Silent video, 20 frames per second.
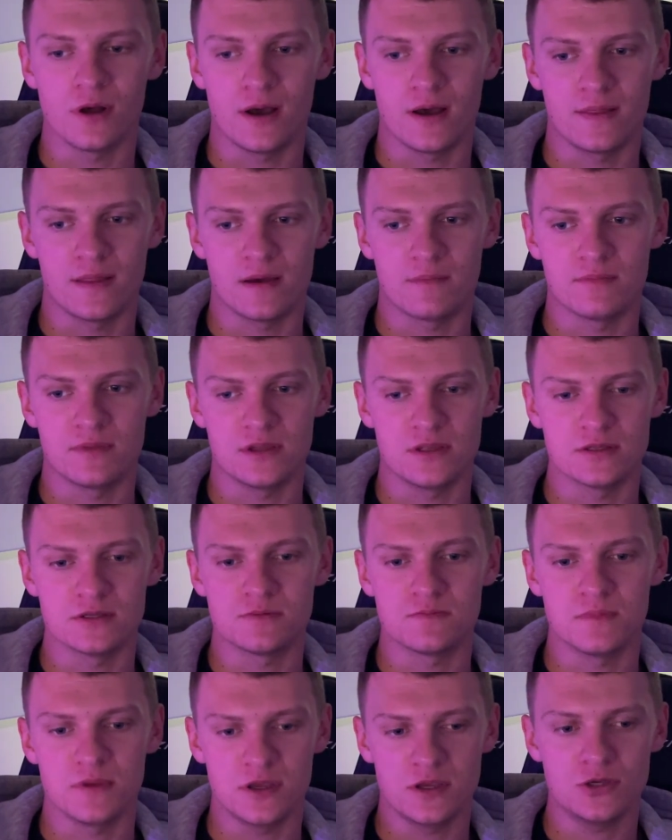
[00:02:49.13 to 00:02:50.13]
And that
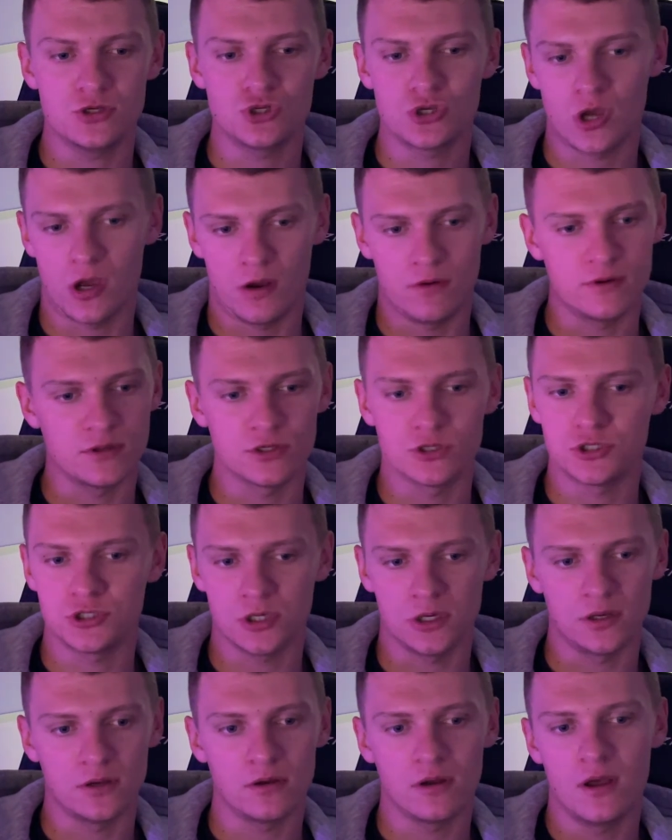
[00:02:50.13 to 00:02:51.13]
means me sharing
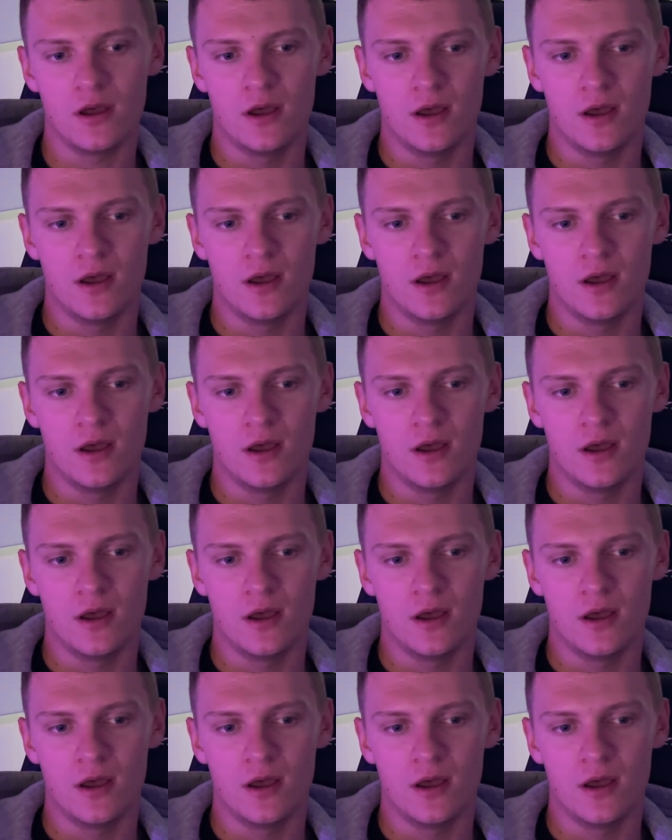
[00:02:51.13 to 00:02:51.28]
shit